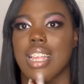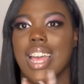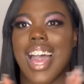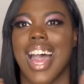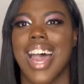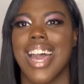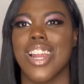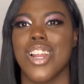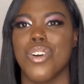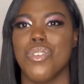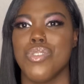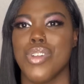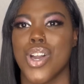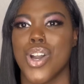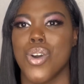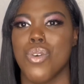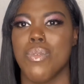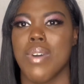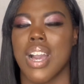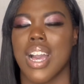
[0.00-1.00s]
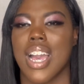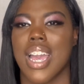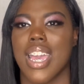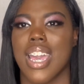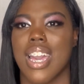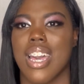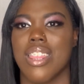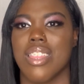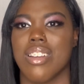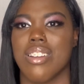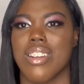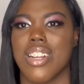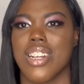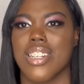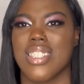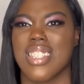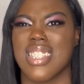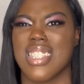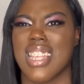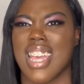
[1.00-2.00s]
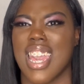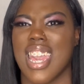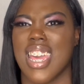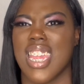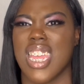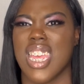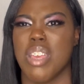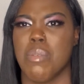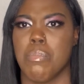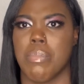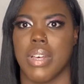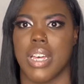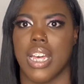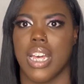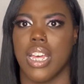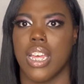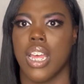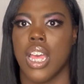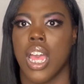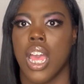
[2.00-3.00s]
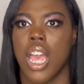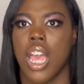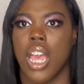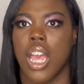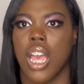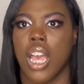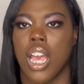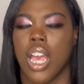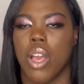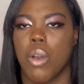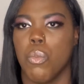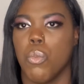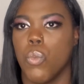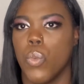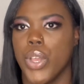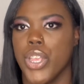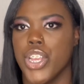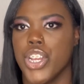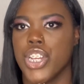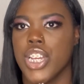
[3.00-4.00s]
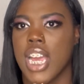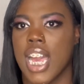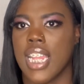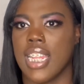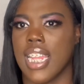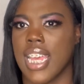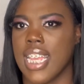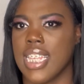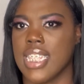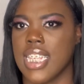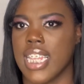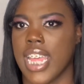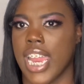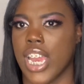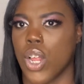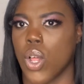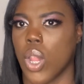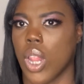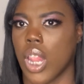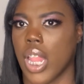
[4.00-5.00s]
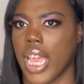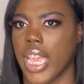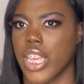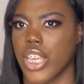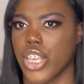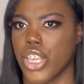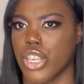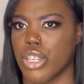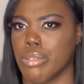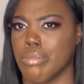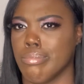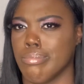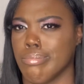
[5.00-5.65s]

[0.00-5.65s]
I don't know why other nurses hate it, but when you're not lazy, they don't like you.